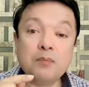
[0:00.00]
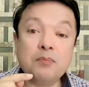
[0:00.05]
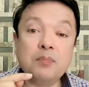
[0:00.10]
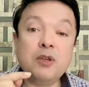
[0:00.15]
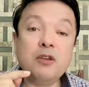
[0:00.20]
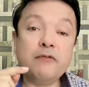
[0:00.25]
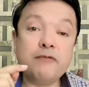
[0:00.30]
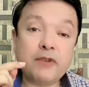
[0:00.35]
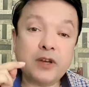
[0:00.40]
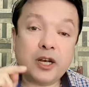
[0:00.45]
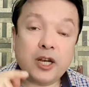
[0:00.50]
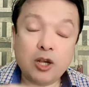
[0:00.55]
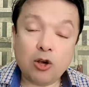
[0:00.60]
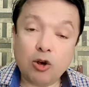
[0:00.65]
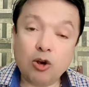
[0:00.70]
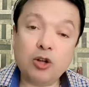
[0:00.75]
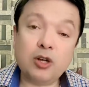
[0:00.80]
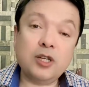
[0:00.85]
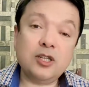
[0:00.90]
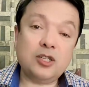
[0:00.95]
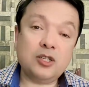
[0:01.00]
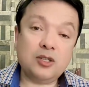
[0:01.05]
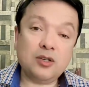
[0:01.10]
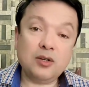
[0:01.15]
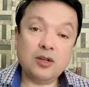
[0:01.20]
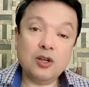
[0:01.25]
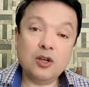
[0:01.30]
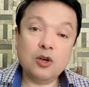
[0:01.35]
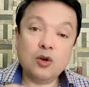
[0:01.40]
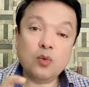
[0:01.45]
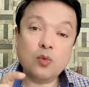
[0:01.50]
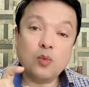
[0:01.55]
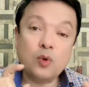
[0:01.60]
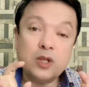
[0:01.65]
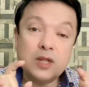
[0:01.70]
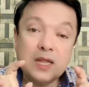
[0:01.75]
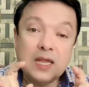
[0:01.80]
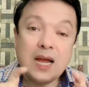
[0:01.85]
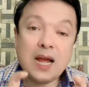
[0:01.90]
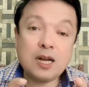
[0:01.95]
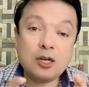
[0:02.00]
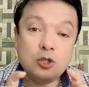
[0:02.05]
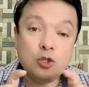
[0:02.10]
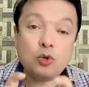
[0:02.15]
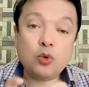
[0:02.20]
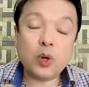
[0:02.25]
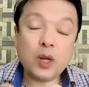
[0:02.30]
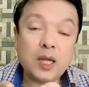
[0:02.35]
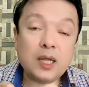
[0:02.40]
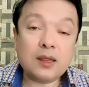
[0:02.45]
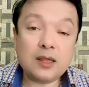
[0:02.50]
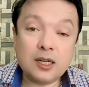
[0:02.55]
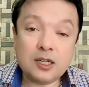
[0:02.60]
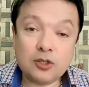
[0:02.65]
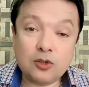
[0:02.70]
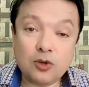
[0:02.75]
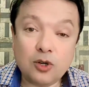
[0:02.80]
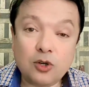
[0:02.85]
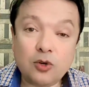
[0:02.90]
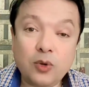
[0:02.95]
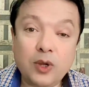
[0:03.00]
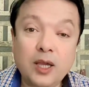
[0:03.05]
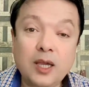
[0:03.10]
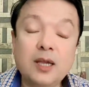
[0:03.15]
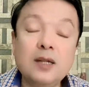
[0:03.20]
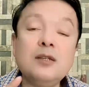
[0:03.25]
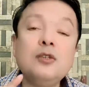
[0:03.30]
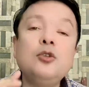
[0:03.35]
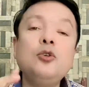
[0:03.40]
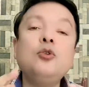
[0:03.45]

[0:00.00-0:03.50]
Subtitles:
Be very honest with that doing that you are doing it.